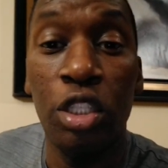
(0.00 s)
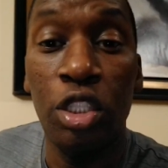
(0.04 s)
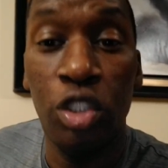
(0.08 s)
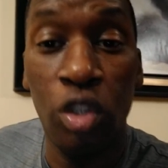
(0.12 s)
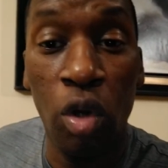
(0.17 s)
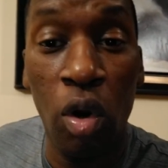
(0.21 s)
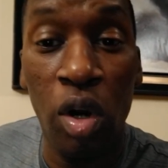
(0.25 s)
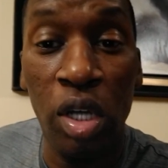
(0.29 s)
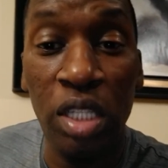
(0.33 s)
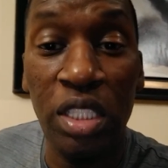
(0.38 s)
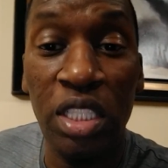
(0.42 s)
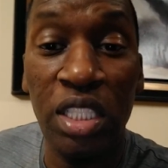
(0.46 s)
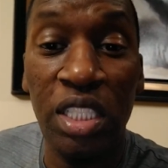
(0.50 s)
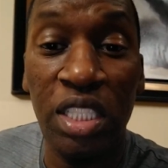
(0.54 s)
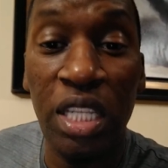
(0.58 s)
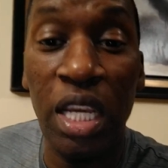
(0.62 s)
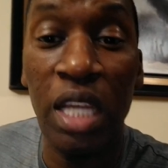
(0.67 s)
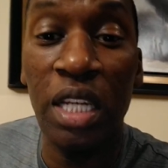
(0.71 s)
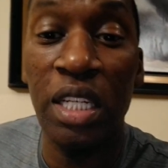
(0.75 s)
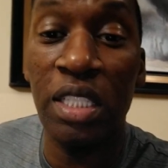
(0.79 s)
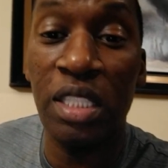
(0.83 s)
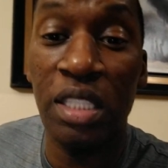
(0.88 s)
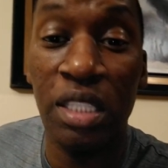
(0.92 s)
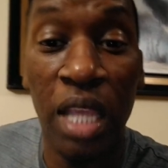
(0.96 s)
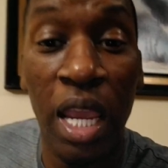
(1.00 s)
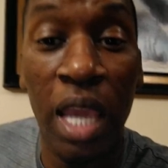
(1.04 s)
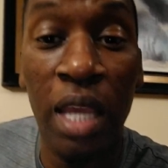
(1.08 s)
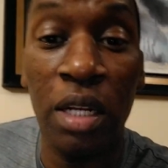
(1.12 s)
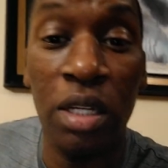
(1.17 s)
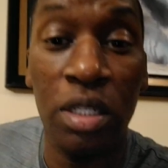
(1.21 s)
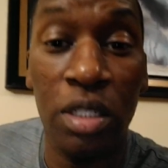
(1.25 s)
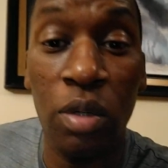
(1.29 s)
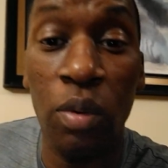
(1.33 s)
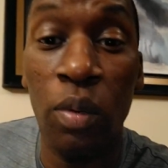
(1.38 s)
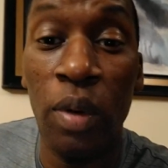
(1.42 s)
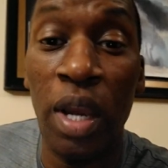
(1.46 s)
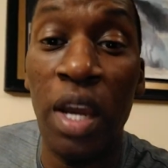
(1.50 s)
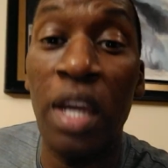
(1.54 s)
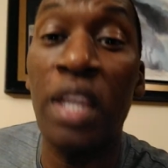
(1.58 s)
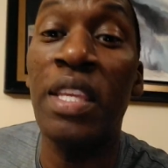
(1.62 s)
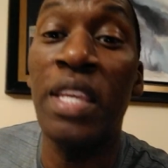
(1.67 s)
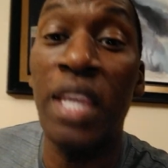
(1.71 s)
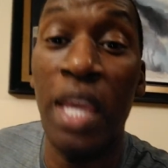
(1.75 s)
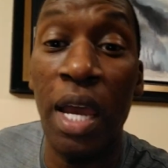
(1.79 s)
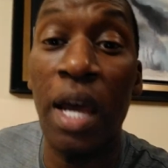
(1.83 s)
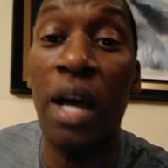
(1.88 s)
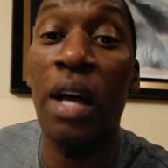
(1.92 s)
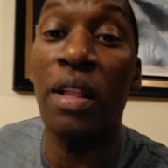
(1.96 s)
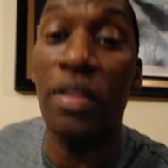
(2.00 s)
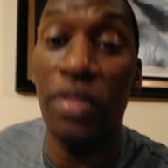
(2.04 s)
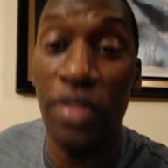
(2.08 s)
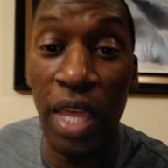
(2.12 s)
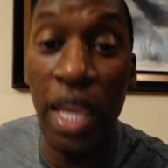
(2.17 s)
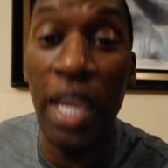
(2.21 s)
Georgia set the standard to where, yeah,